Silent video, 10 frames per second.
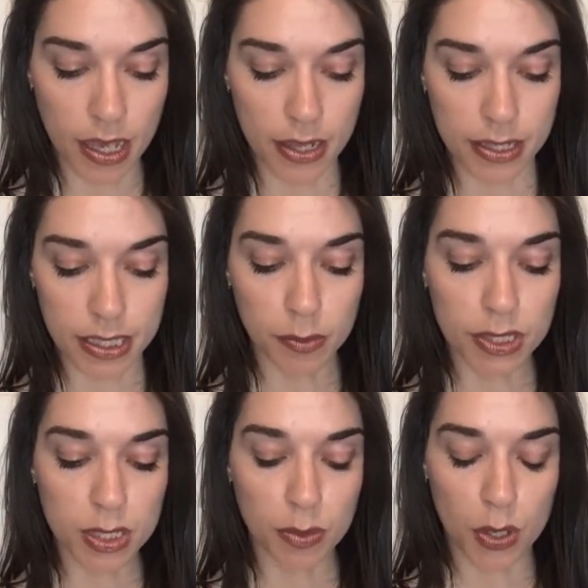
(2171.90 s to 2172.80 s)
The
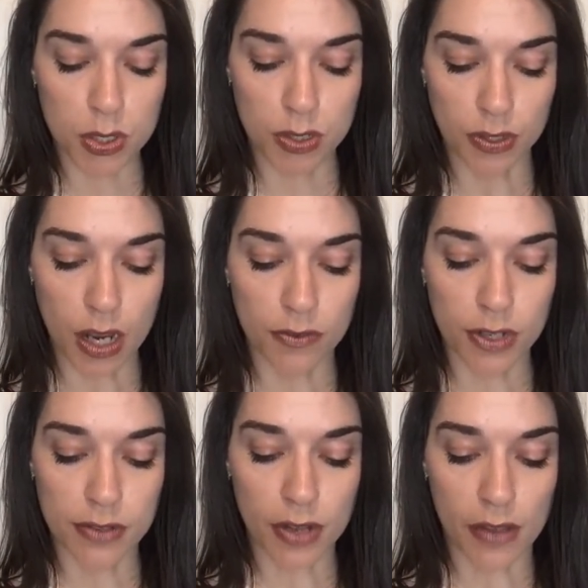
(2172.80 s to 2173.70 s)
simplest approach to recovery
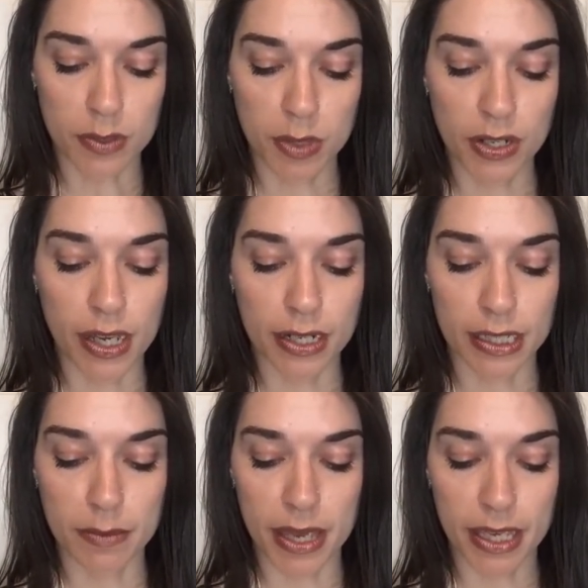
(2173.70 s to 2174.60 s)
involves
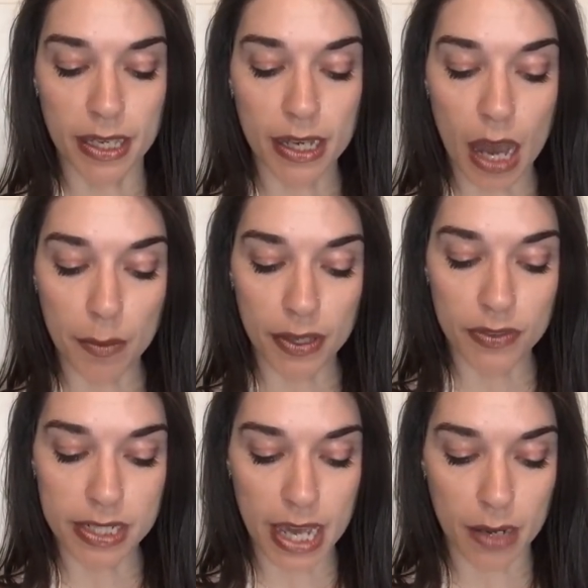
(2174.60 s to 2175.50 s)
periodically making a copy of
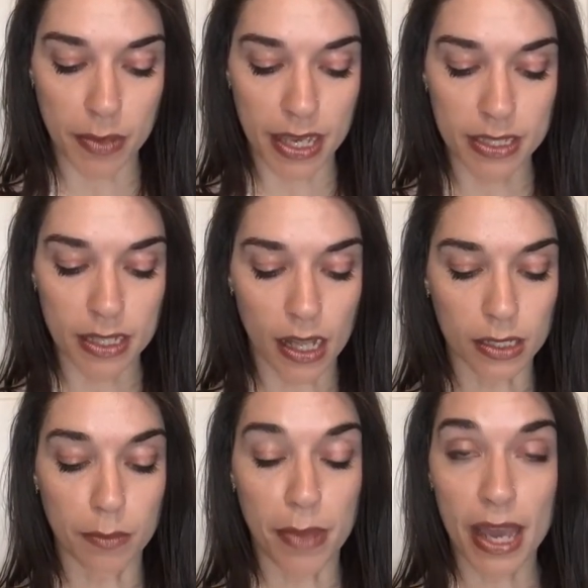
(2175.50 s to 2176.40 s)
the database called
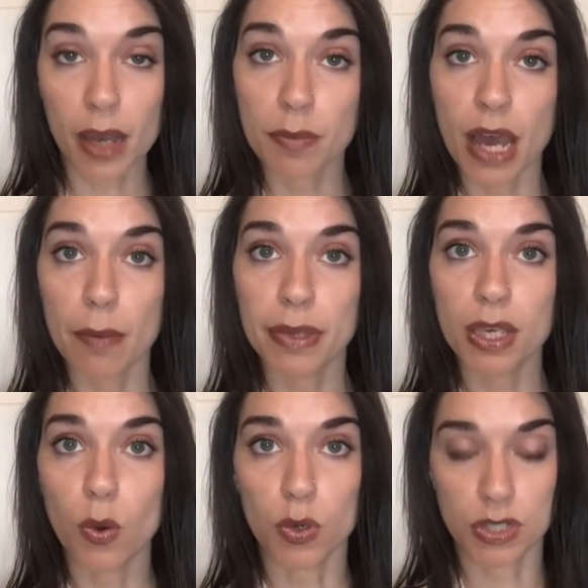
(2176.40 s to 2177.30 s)
a backup copy
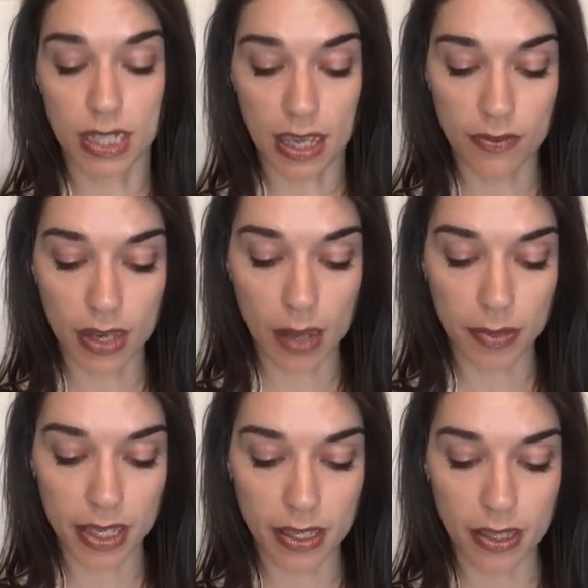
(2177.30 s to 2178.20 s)
or save
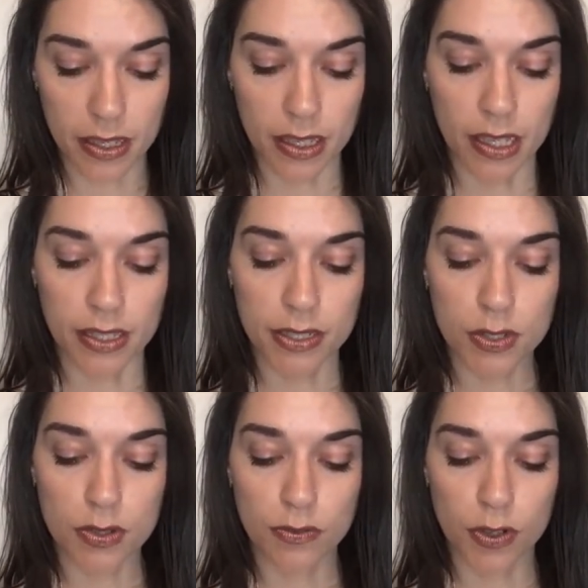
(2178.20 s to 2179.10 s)
copy. This
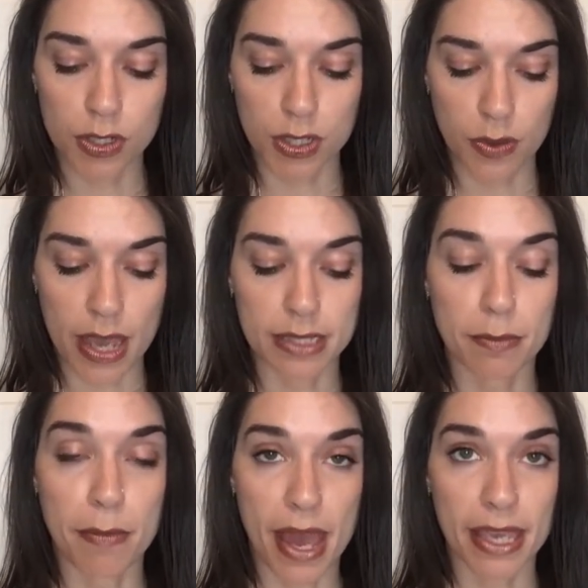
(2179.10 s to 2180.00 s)
is referred to as
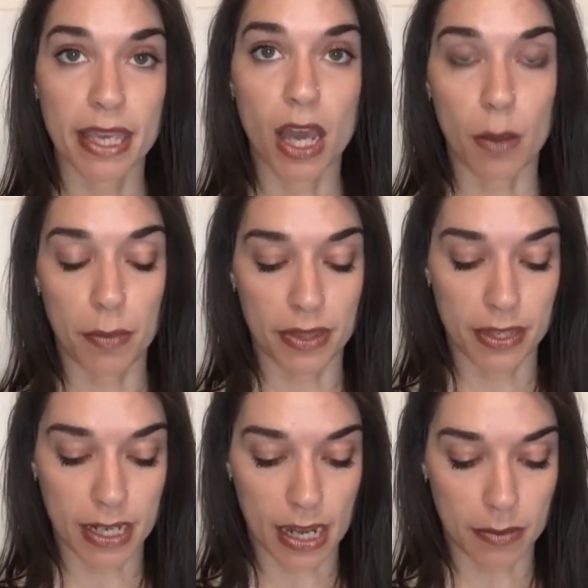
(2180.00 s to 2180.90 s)
backing up the
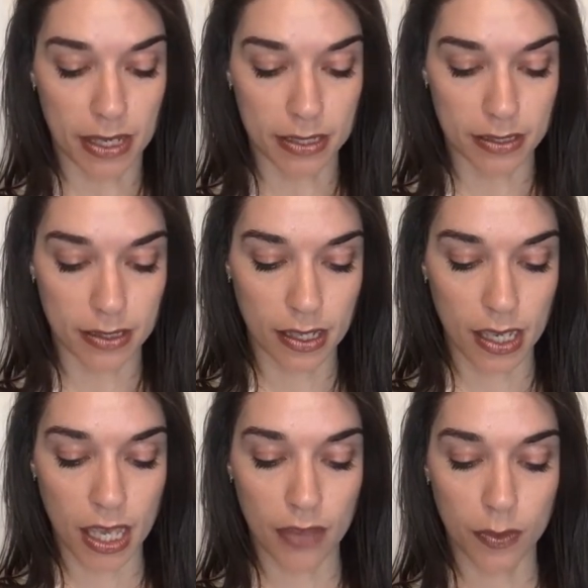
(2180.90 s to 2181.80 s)
database.
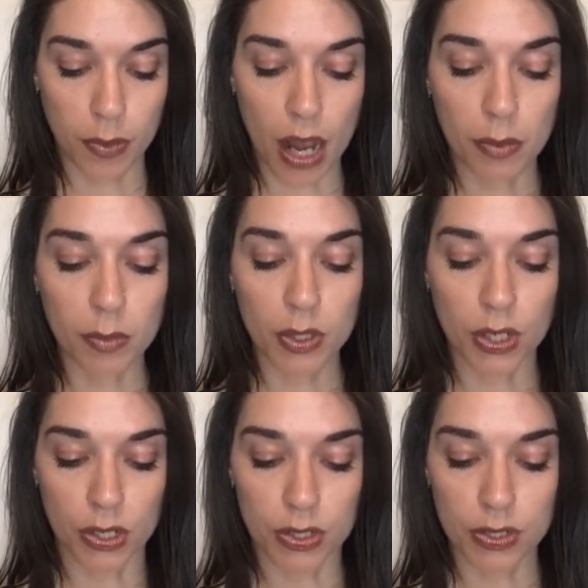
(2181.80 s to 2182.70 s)
If a problem
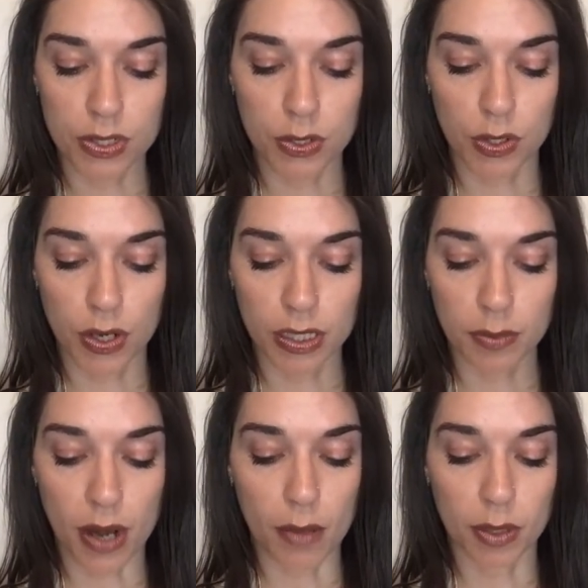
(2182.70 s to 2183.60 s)
occurs, you correct the
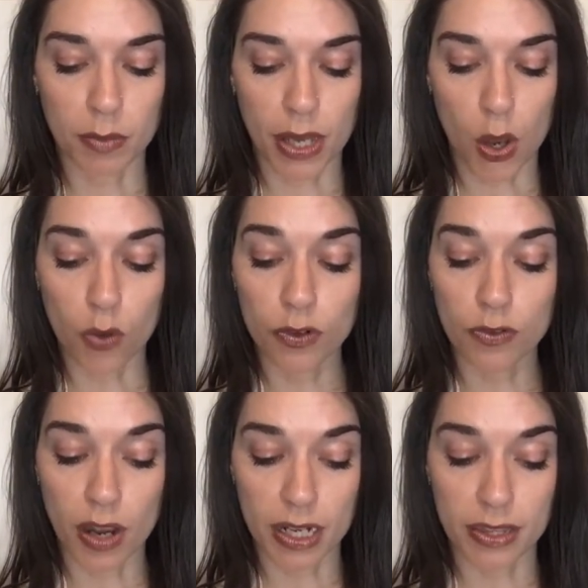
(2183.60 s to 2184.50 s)
problem by
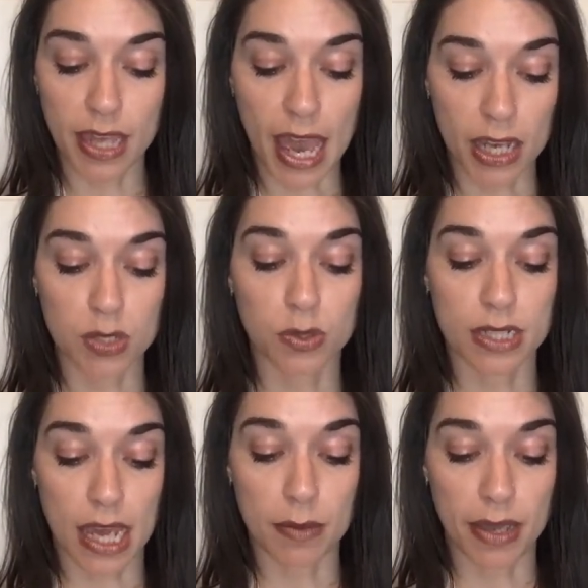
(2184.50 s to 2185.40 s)
overwriting the actual
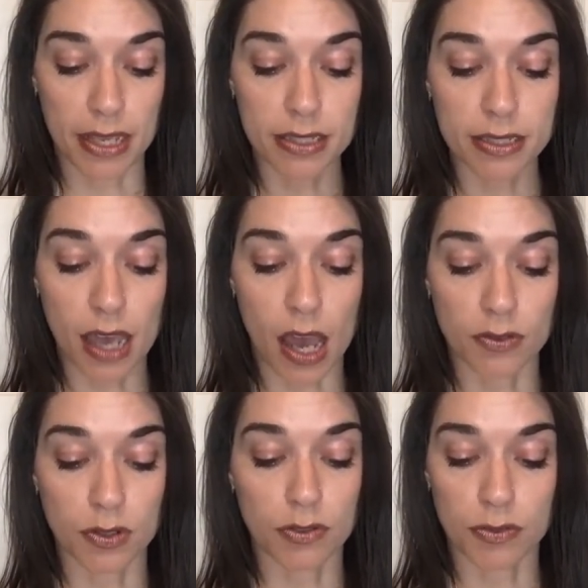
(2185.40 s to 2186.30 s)
database,
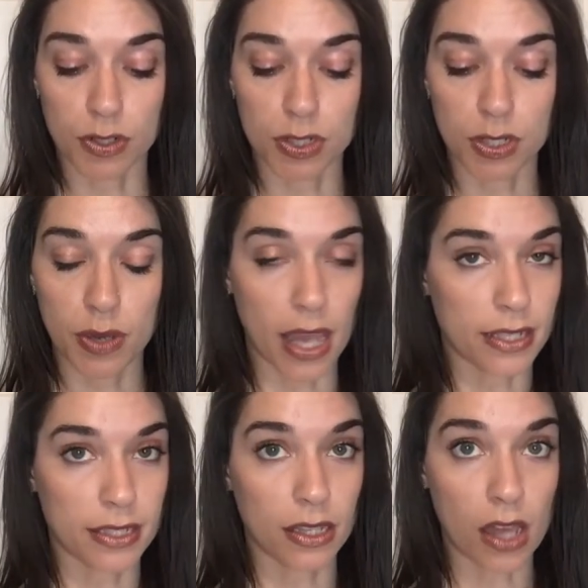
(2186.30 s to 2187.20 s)
often referred to
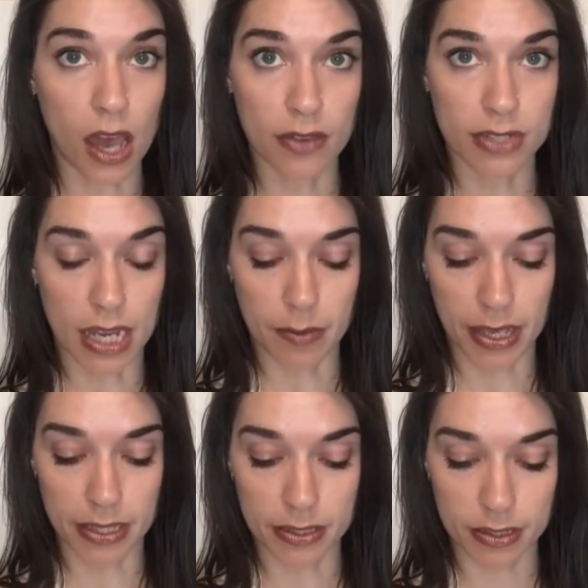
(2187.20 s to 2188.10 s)
as the live
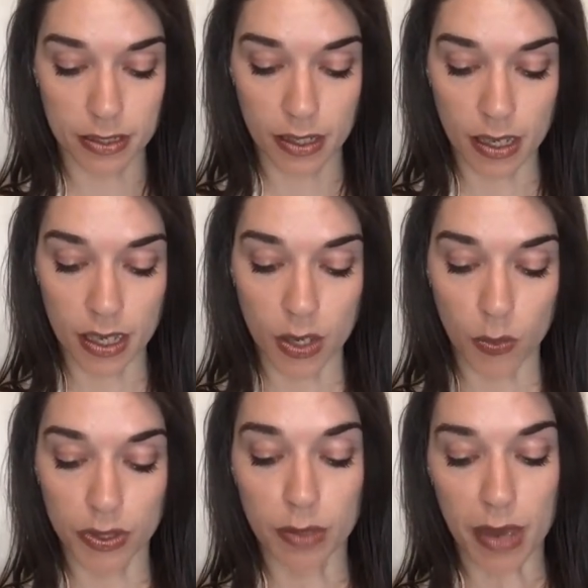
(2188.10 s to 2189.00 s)
database,
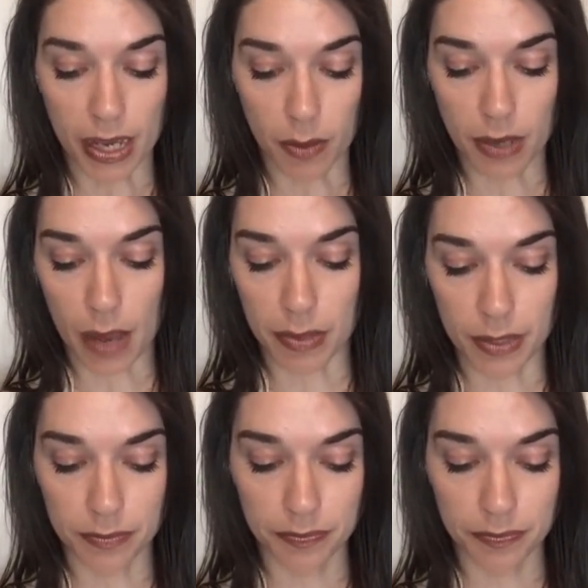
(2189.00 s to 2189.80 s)
with the backup copy.